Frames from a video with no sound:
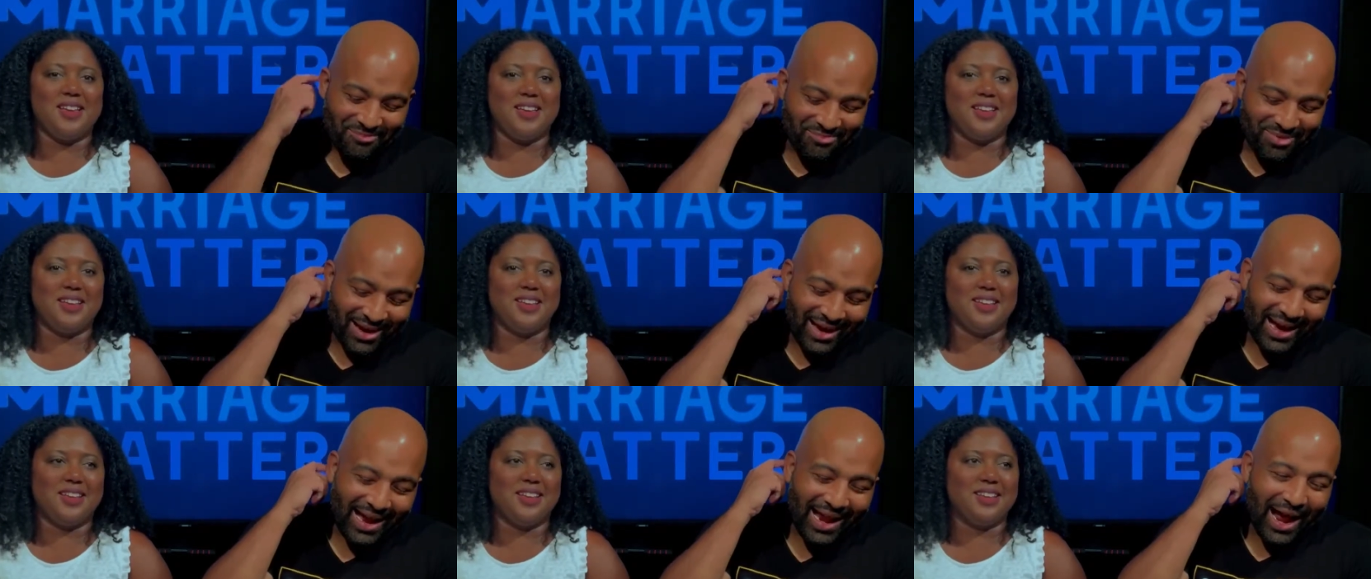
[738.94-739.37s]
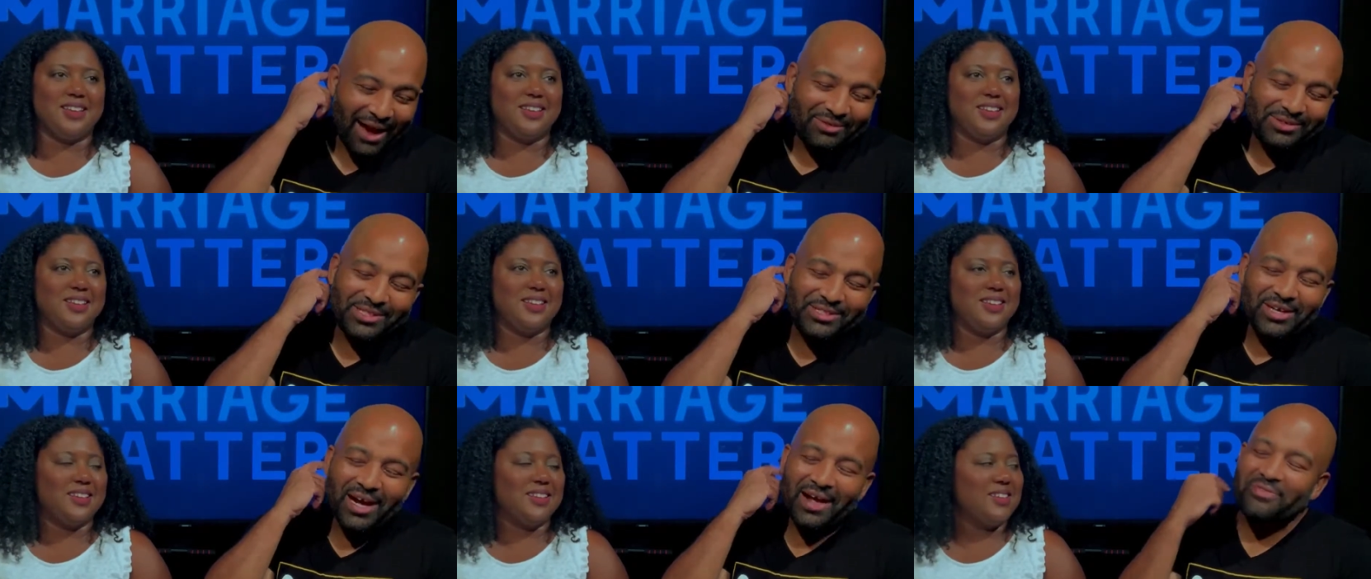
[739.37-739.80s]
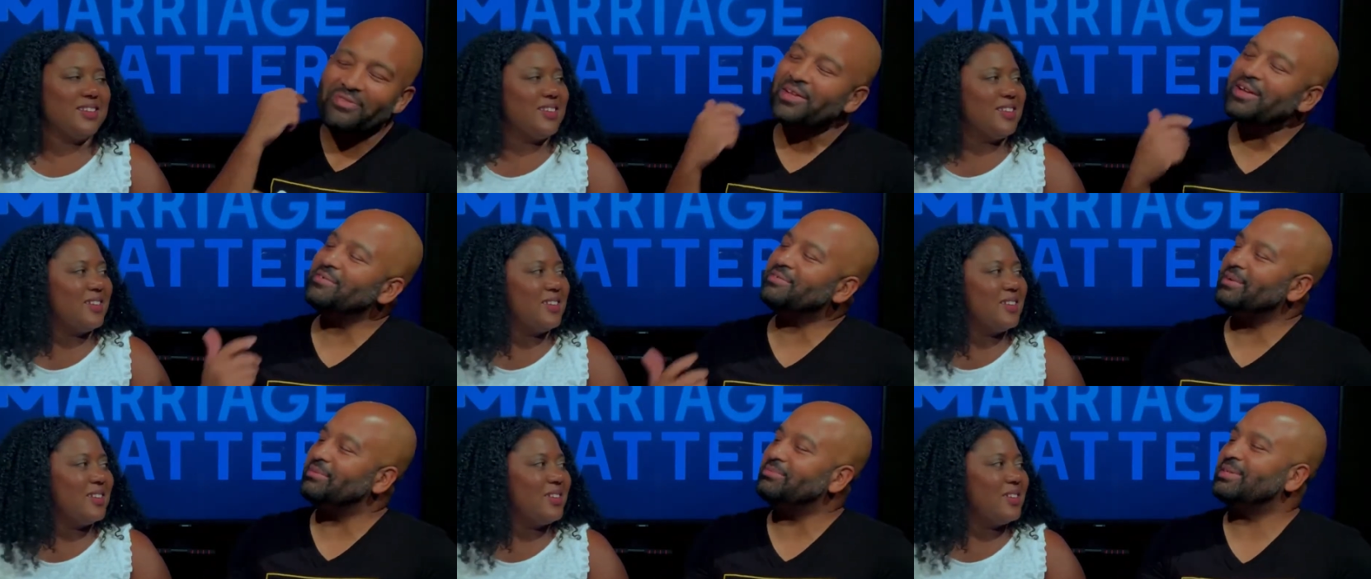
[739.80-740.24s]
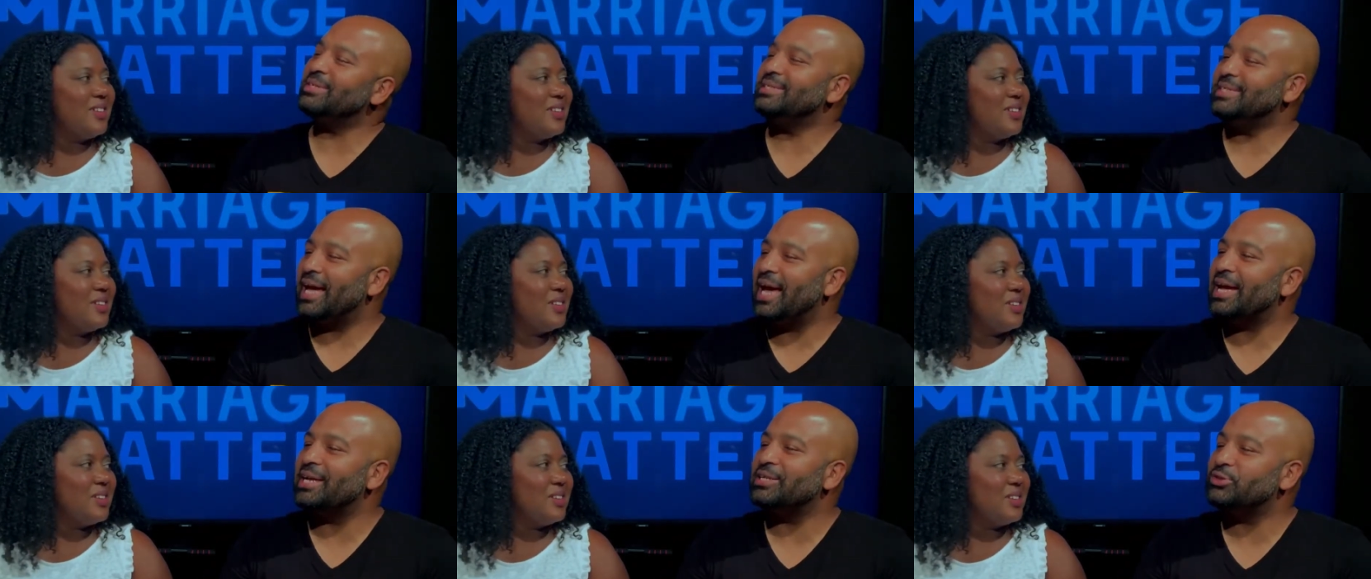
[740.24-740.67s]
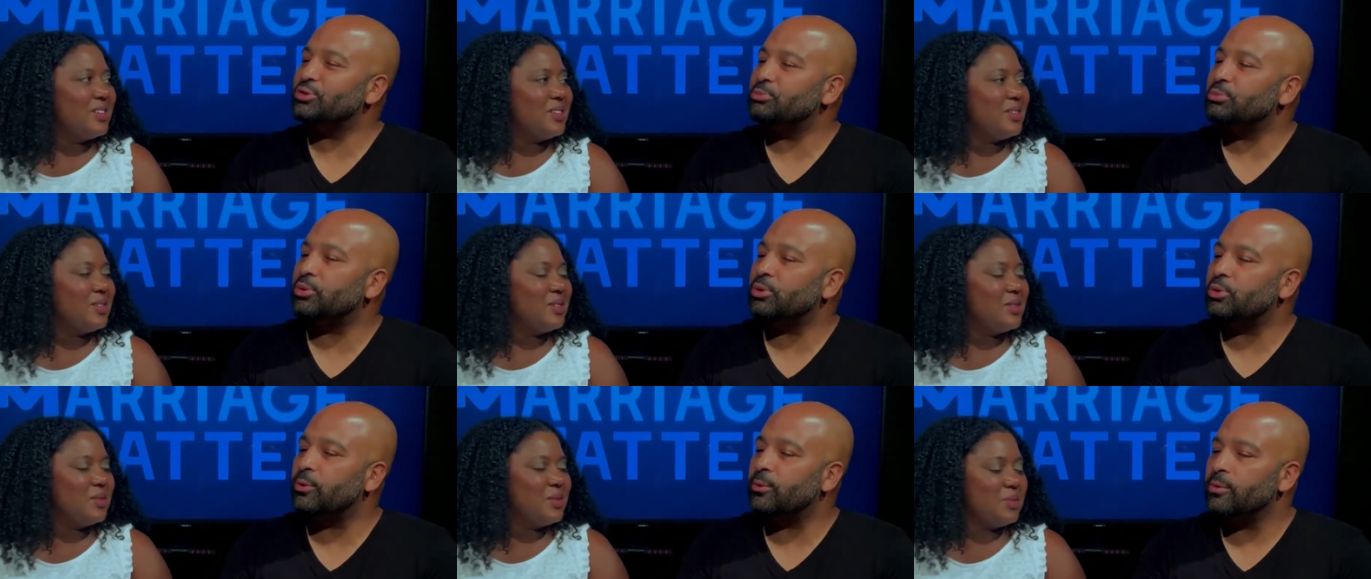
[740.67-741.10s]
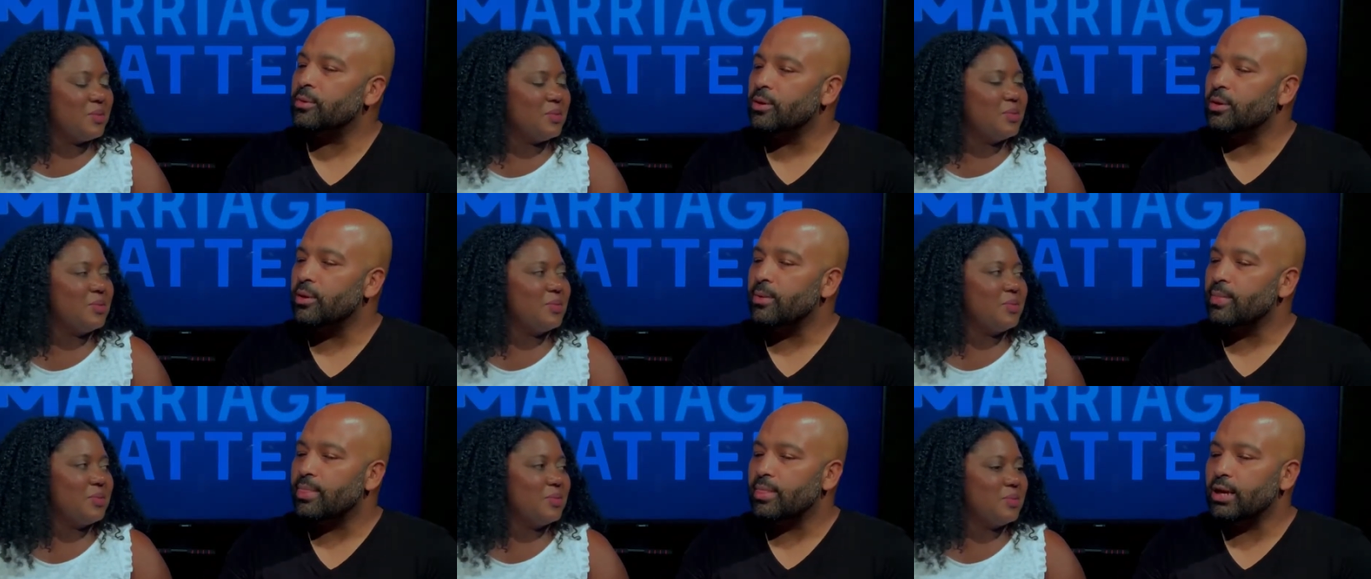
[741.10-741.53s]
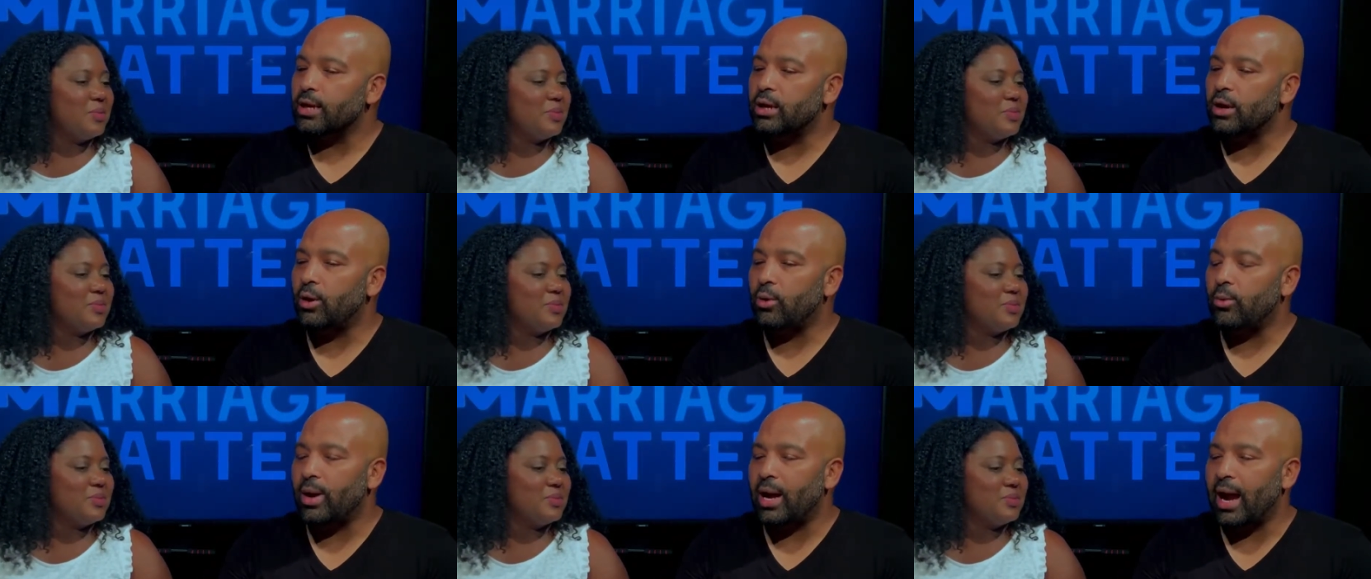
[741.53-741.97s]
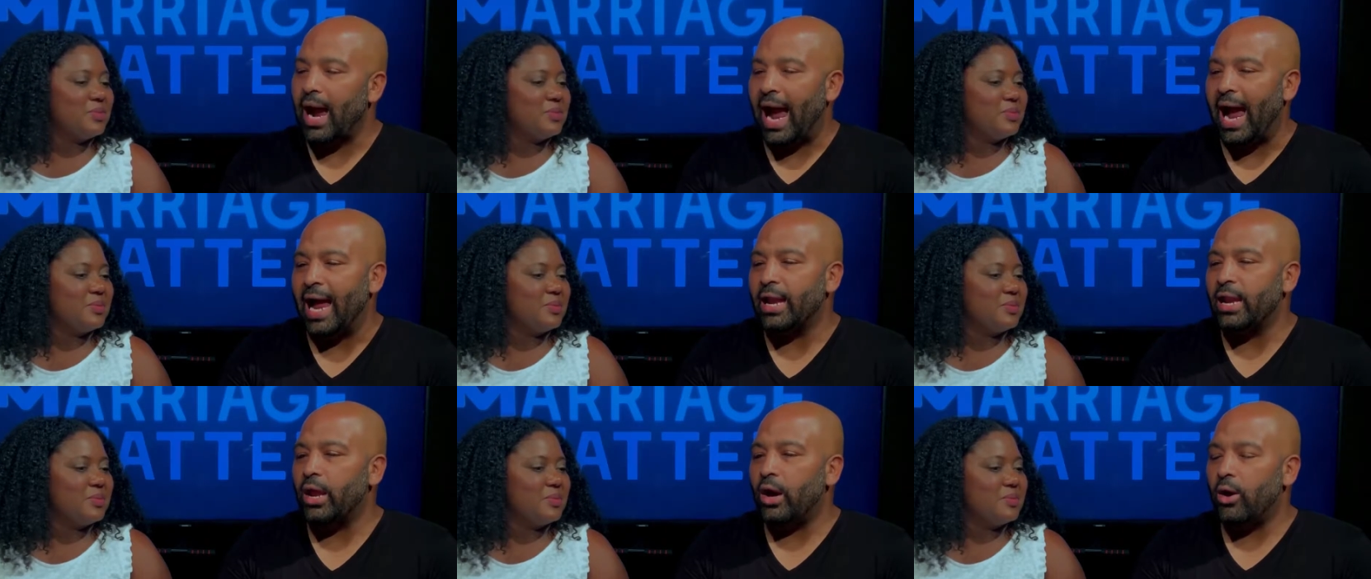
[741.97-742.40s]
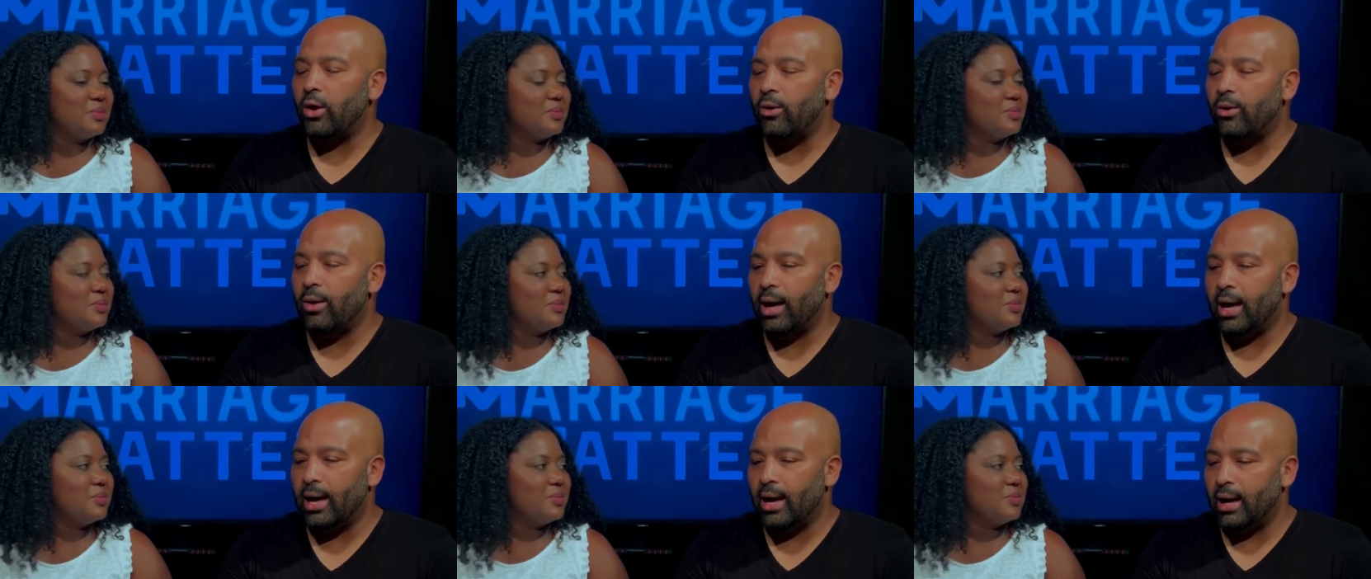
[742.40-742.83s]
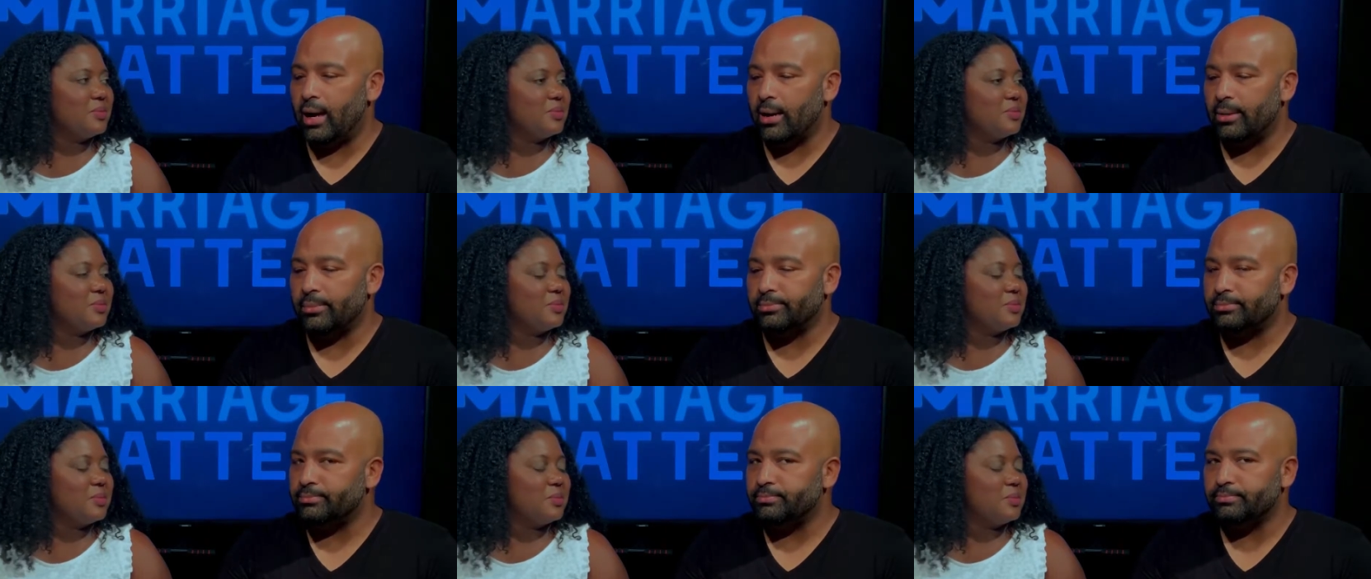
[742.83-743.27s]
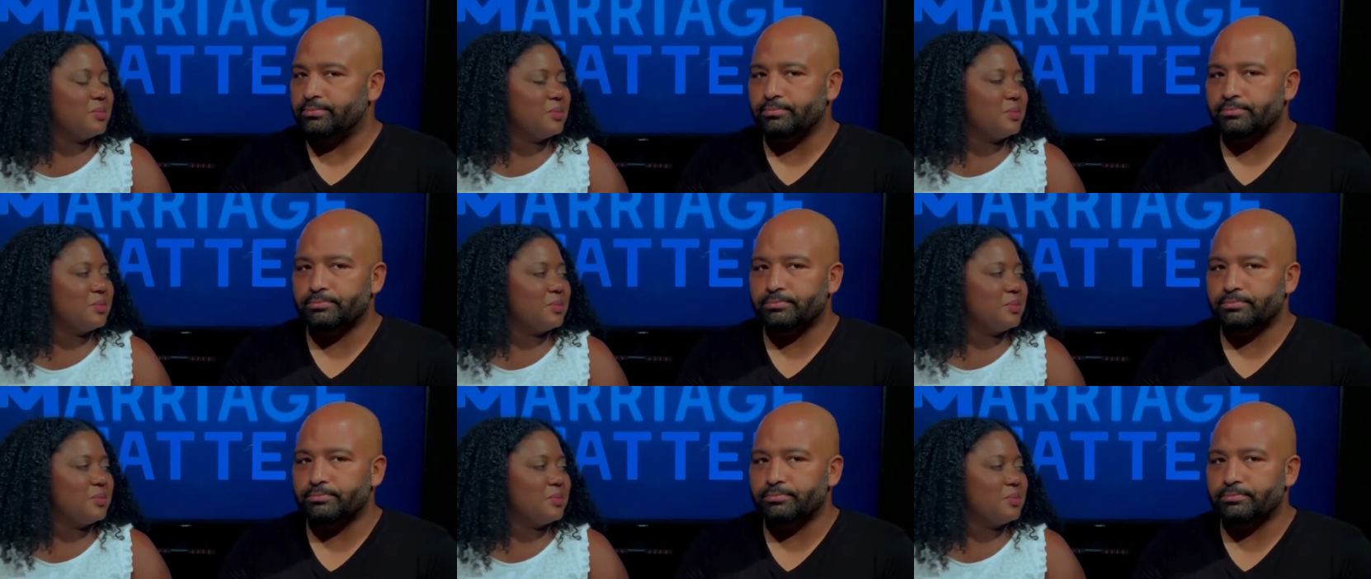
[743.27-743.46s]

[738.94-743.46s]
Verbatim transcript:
Speaker 1: but I was just trying to think of something tangible, mm-hmm. you know, where I know um,